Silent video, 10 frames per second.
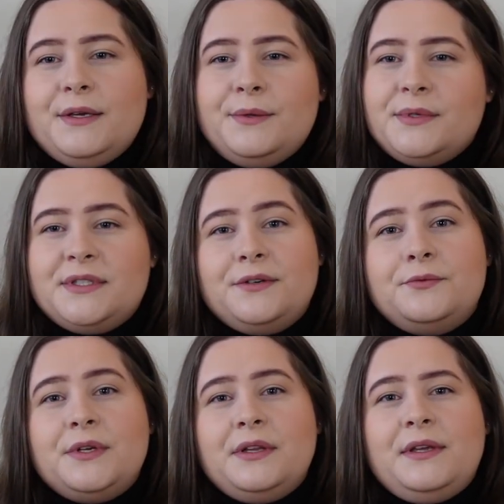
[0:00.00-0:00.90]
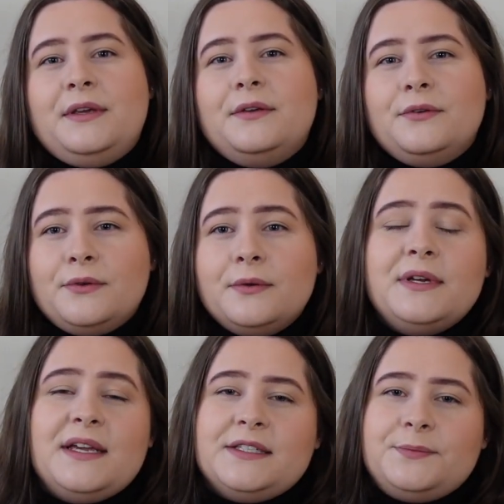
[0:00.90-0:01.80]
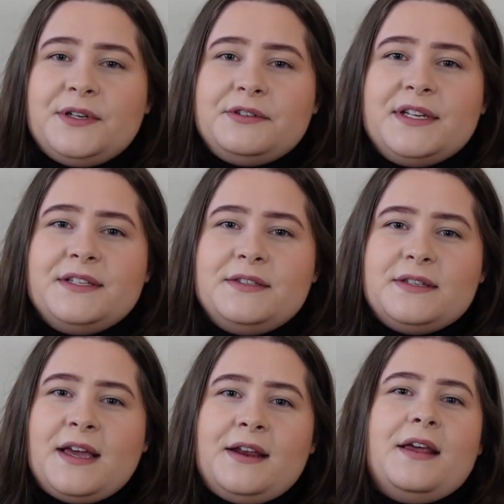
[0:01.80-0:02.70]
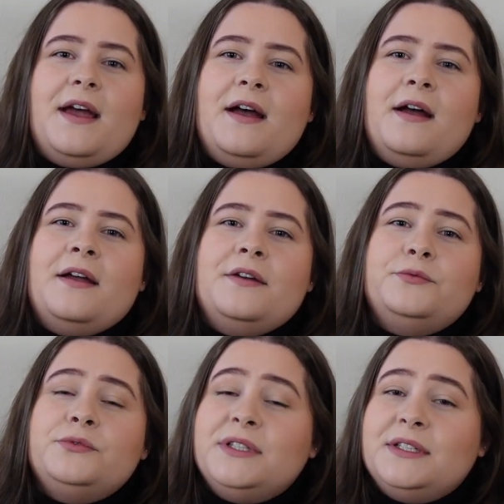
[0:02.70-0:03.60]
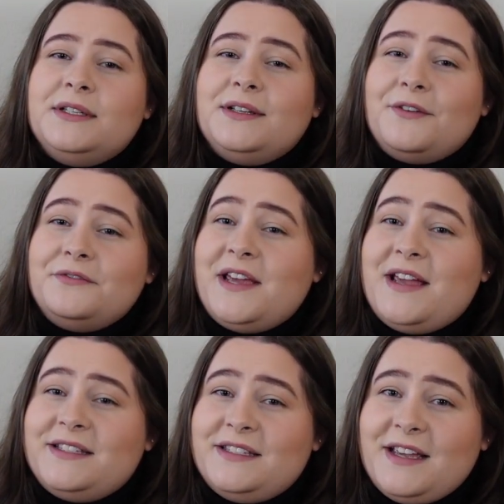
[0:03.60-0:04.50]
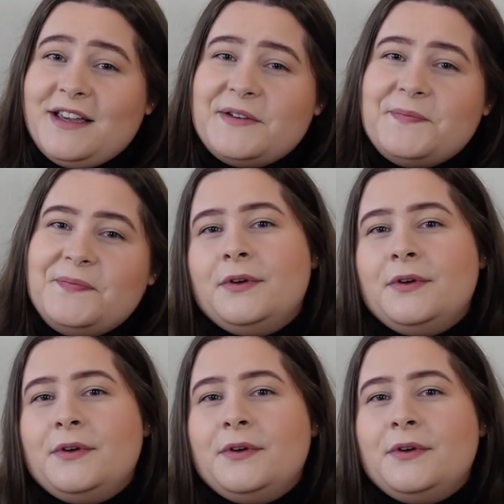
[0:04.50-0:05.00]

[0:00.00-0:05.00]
It was a really good experience and I really loved the essay.